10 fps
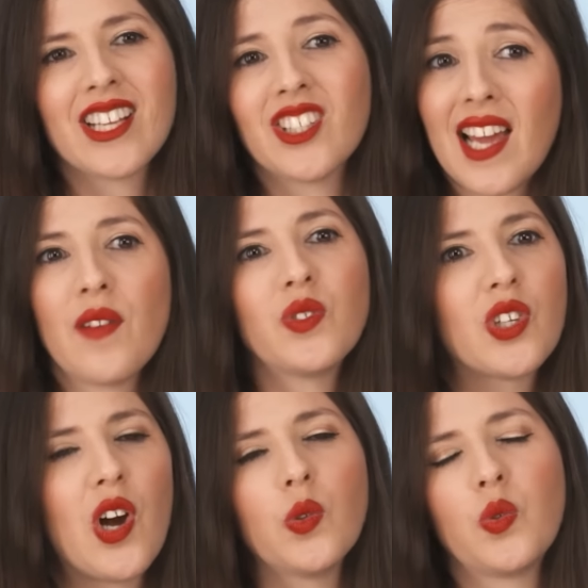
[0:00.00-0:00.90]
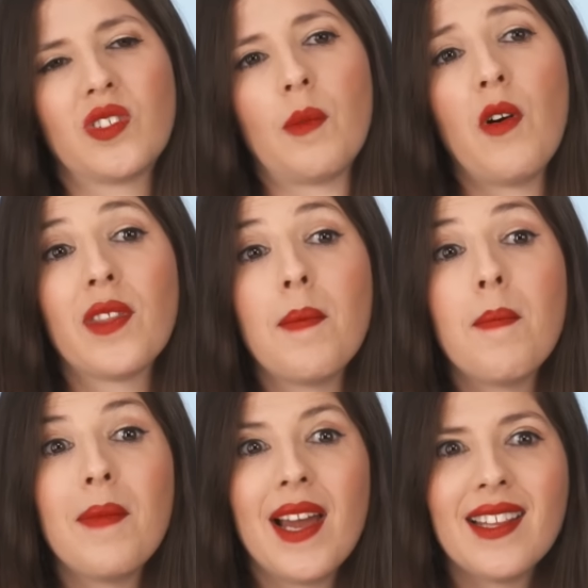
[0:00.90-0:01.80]
I just have to go to some of the
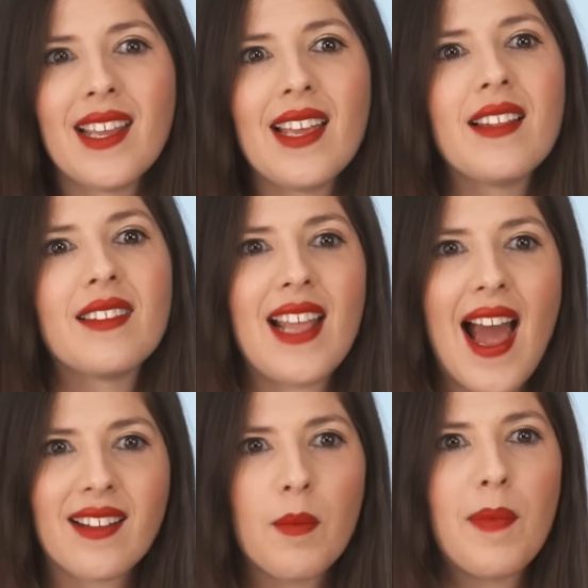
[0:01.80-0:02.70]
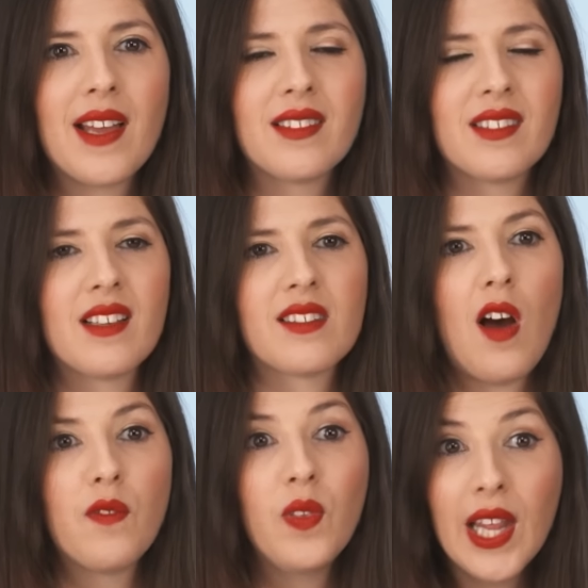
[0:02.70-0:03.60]
many databases
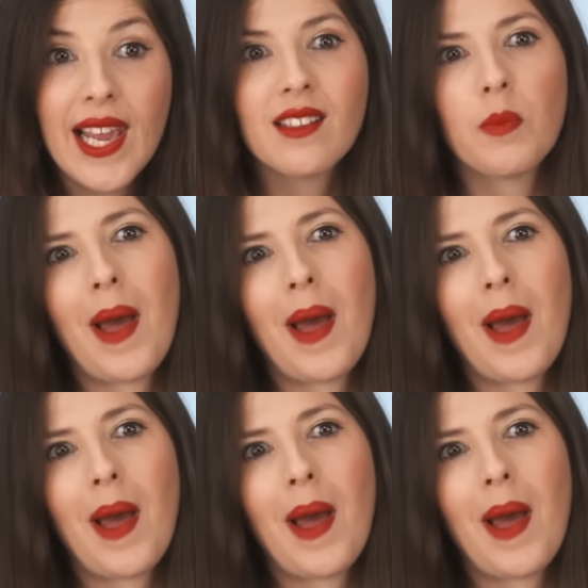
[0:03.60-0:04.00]
of leaked